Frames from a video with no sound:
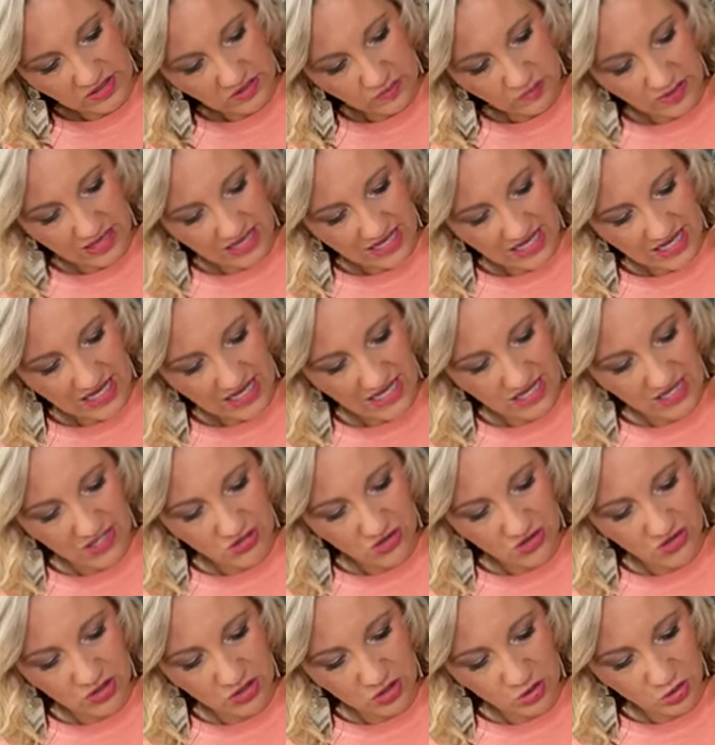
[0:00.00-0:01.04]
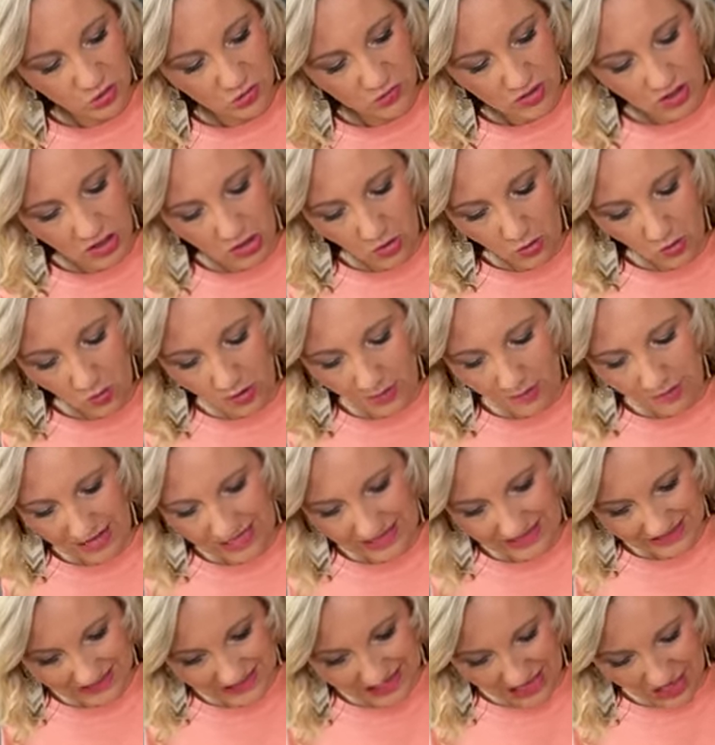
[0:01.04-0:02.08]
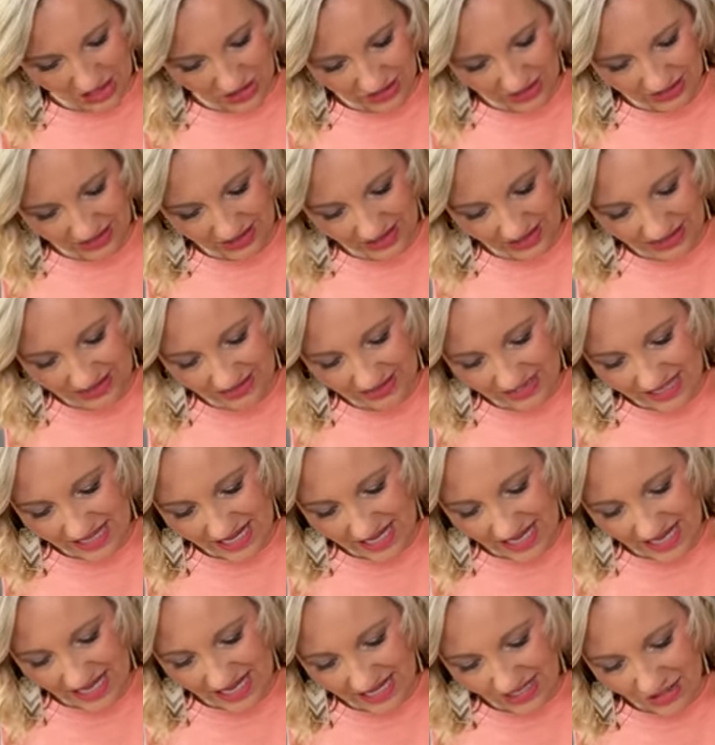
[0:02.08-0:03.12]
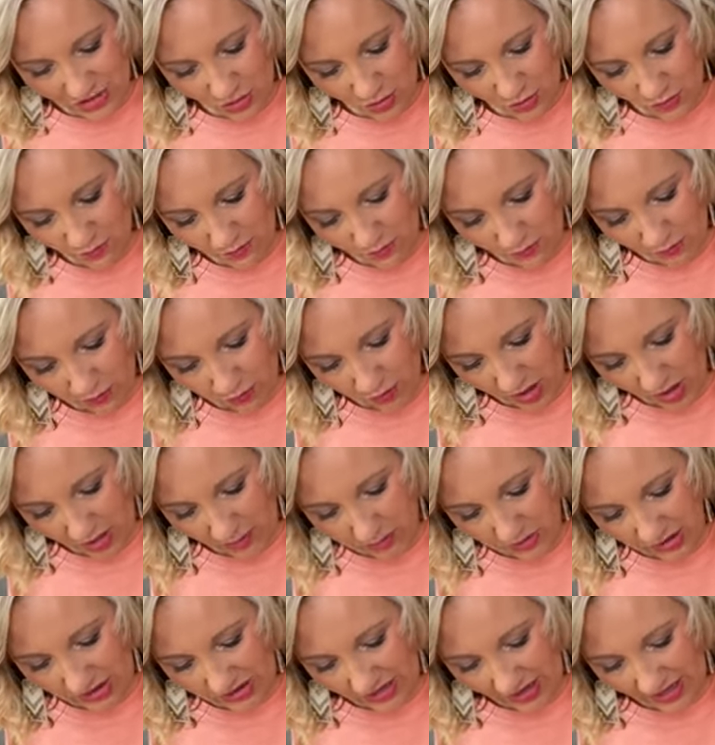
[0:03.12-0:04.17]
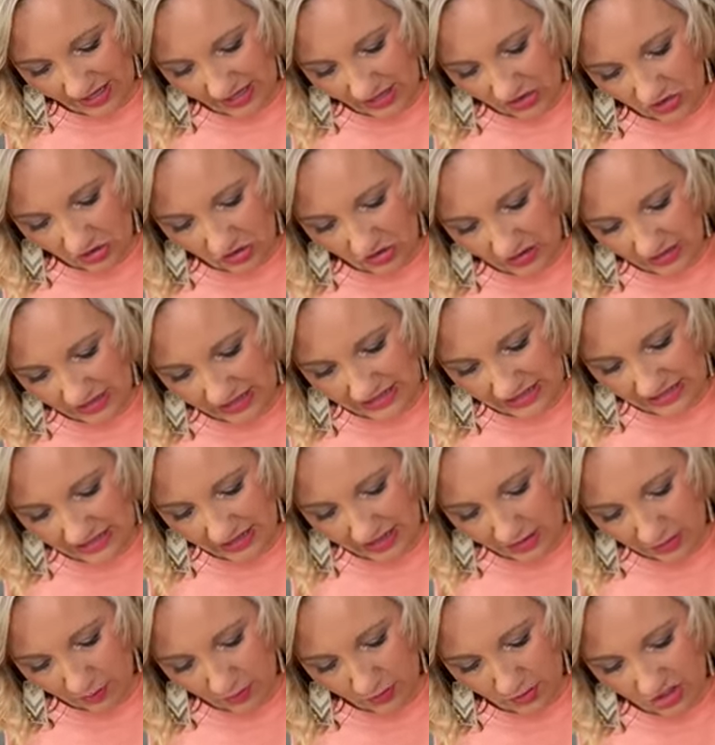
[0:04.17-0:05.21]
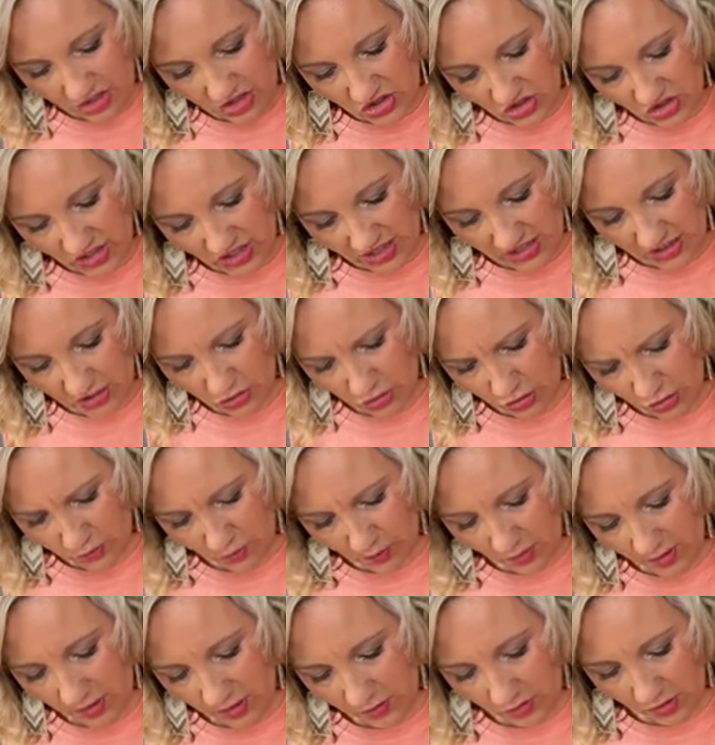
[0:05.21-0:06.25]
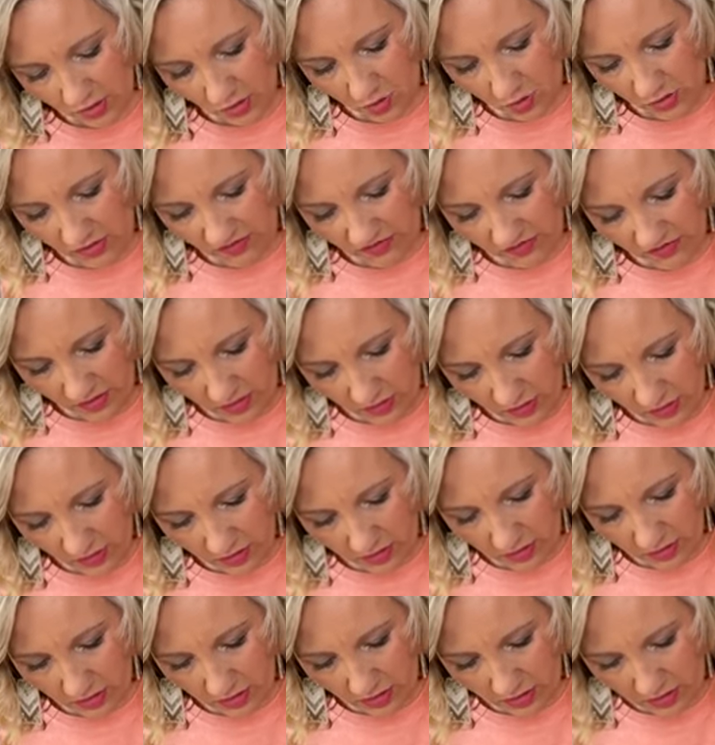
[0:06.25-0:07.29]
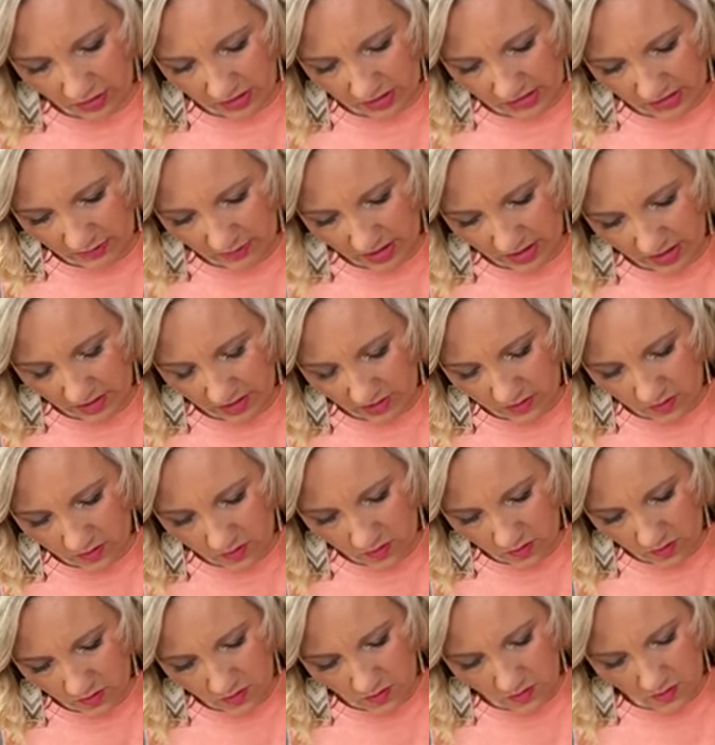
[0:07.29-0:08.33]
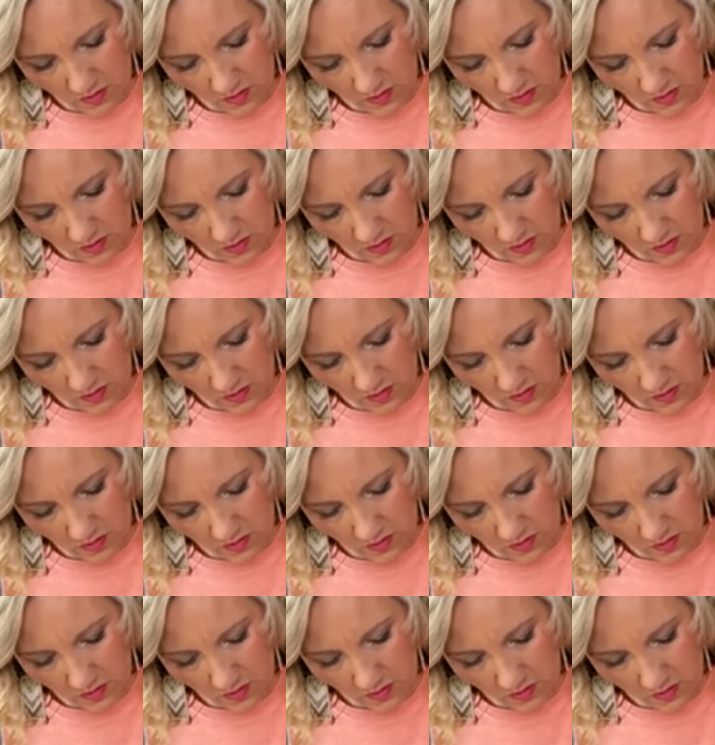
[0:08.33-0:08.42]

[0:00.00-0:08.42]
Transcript: this page, then you know what my style is, and you probably like it, or at least can appreciate it, or you probably would have quit following a long time ago.